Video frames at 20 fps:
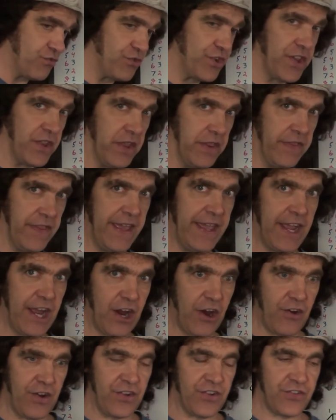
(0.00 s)
really
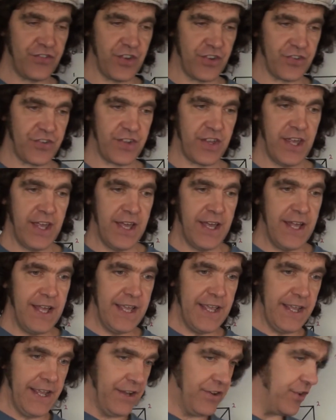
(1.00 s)
there, it's just,
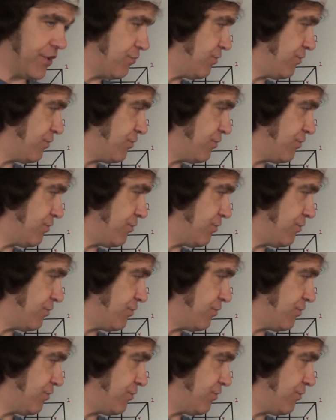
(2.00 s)
it's a